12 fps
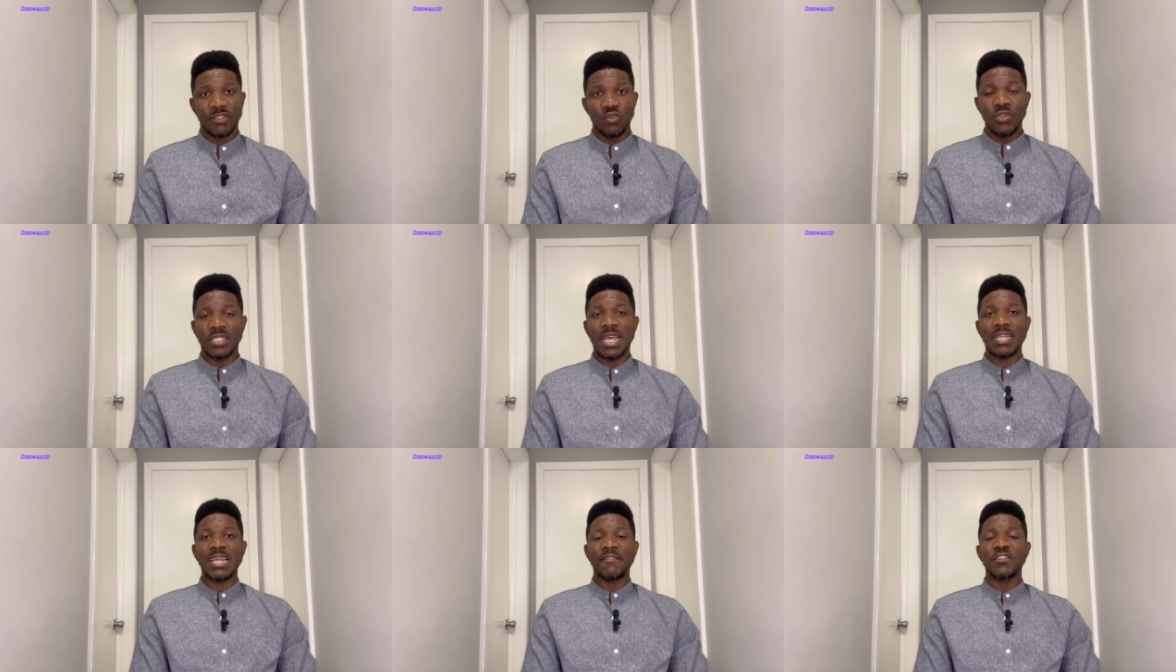
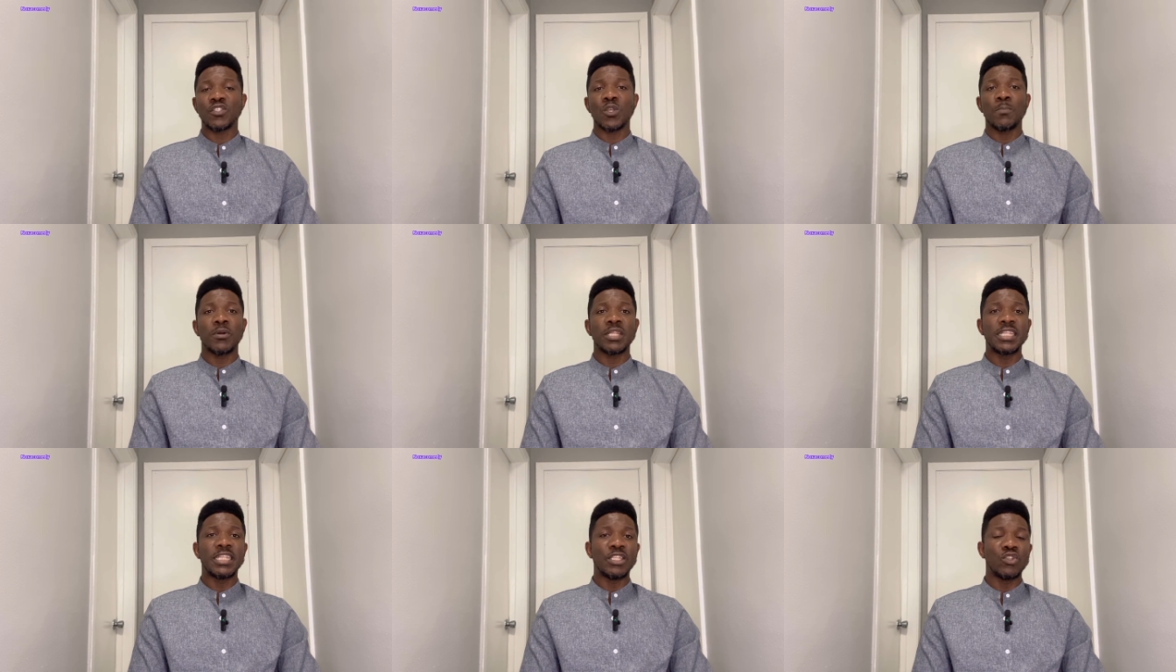without having somebody
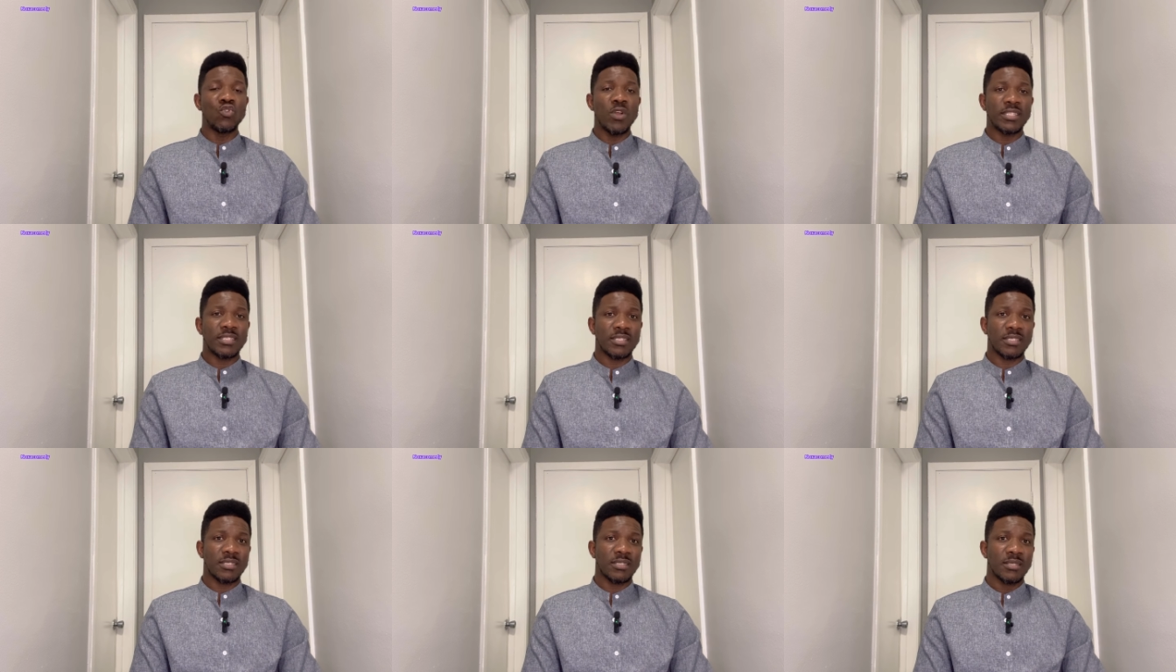in the
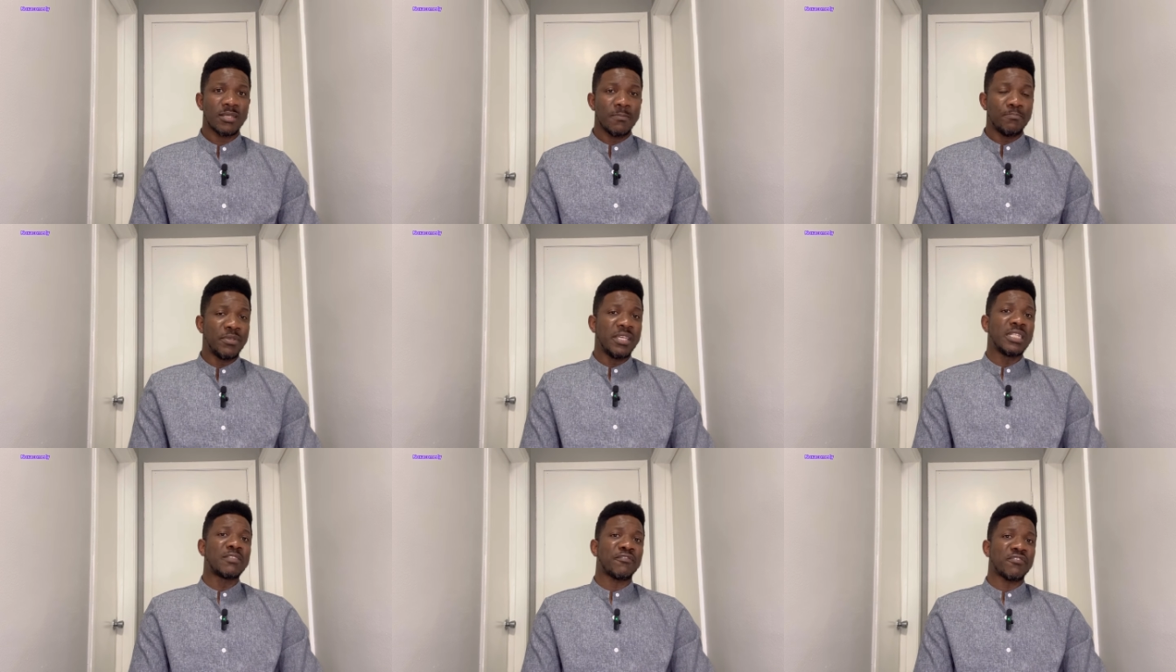US, be
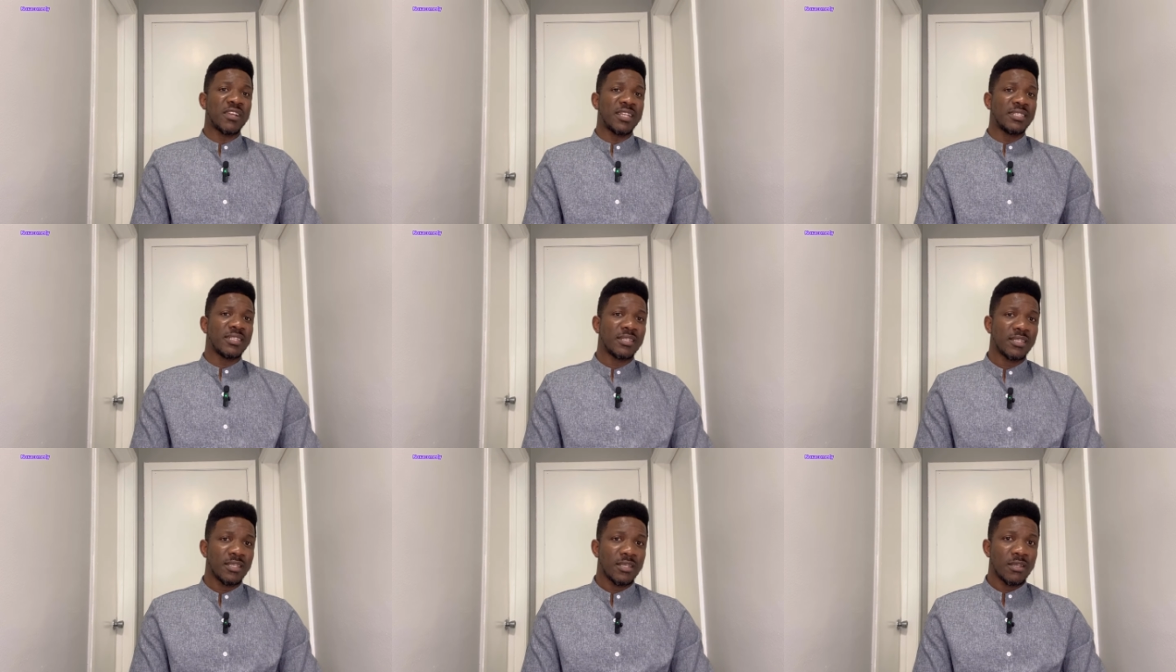it friend
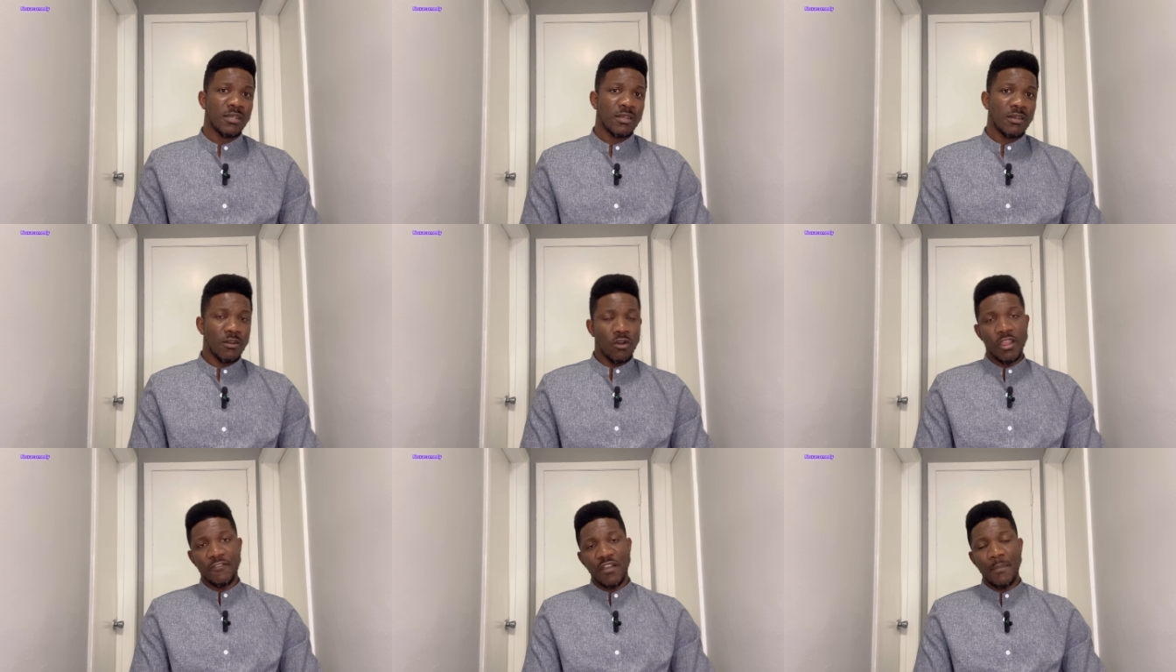
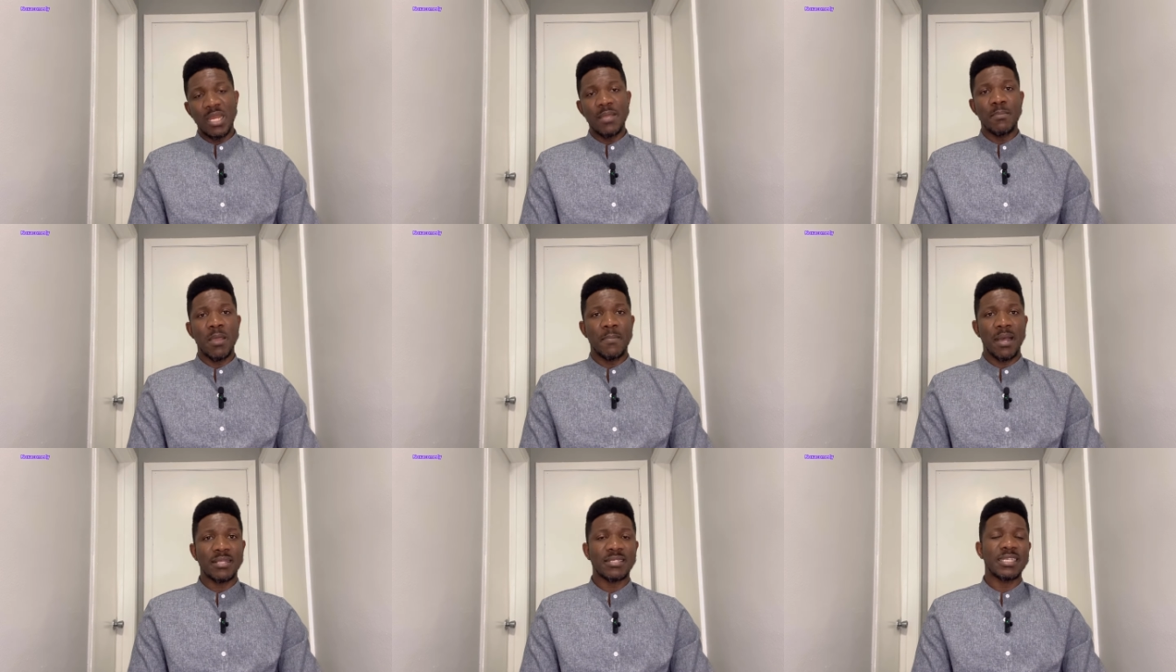or a family
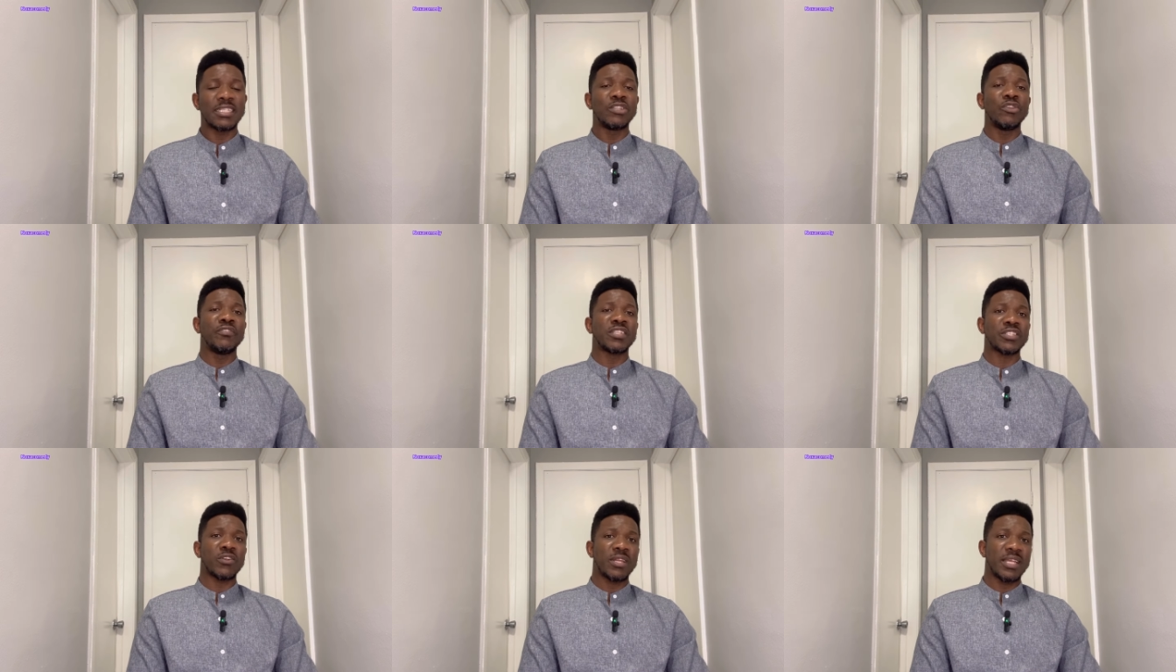member, sending you an
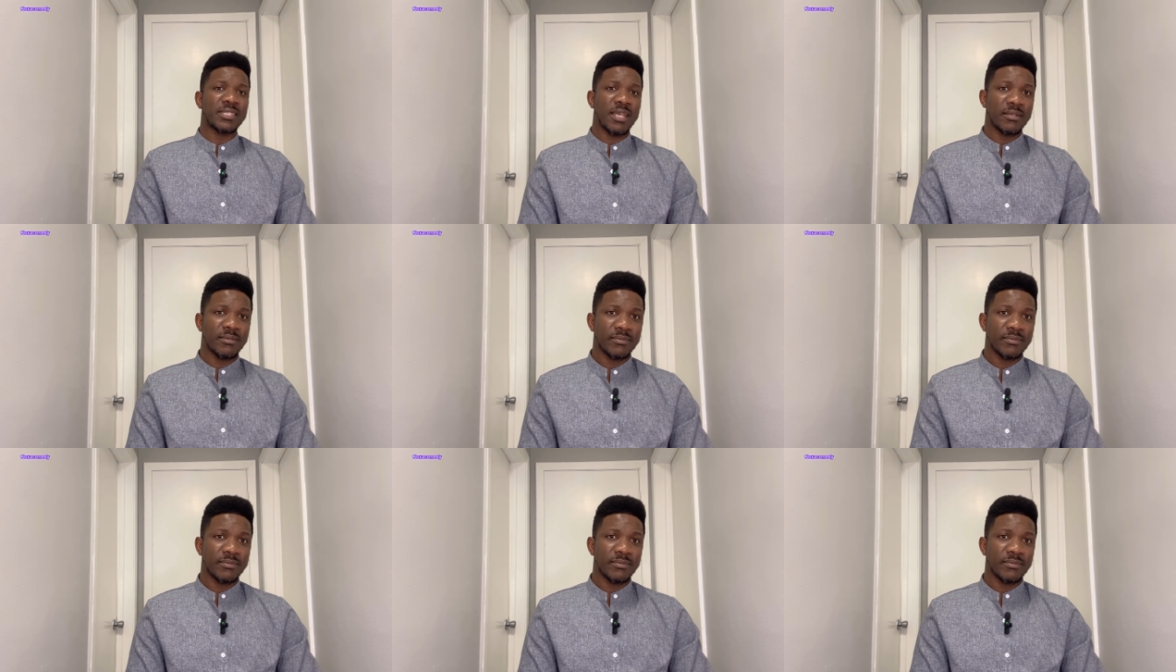invitation letter?